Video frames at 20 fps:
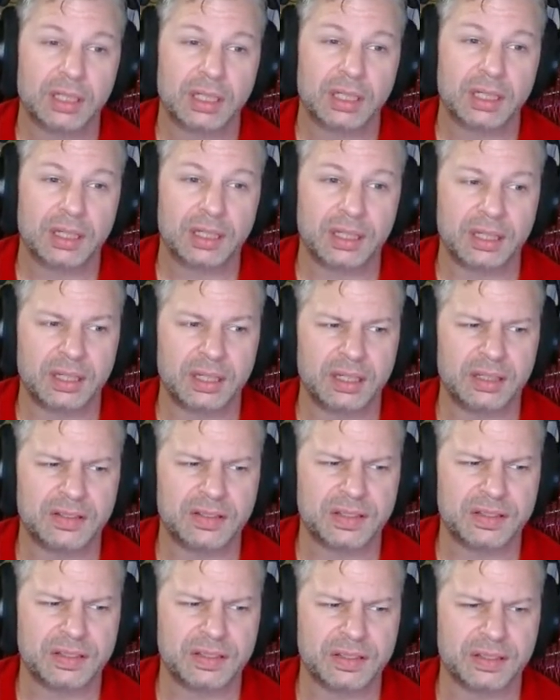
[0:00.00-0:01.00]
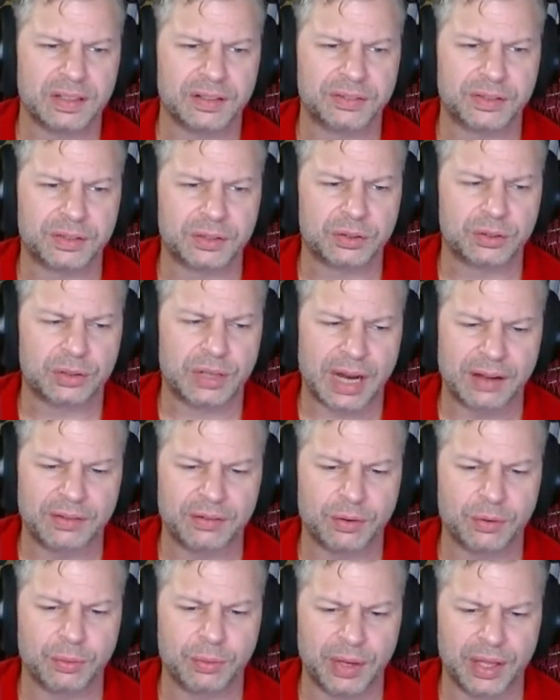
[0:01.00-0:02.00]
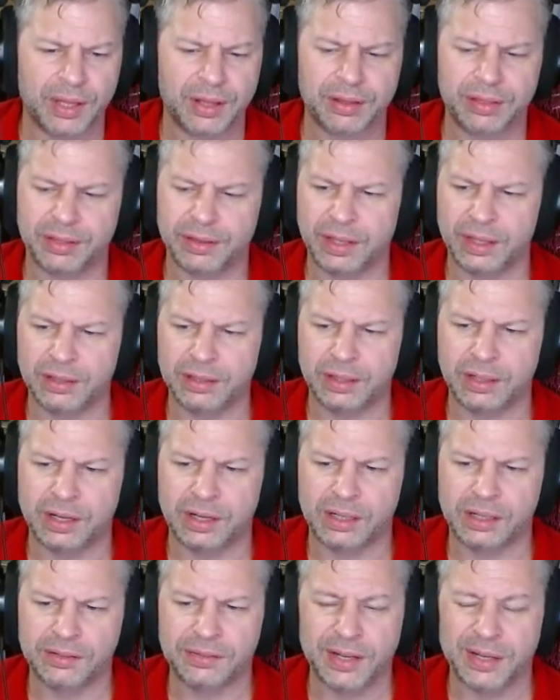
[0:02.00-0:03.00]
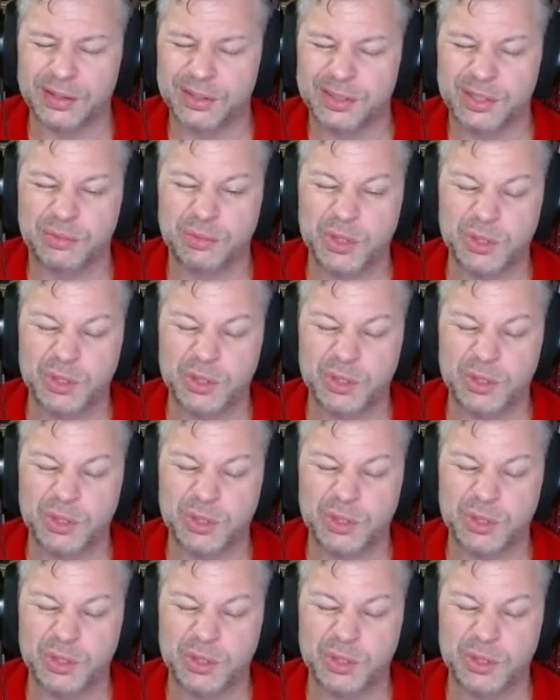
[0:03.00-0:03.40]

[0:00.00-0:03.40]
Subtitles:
it is easy enough to travel with and to carve out some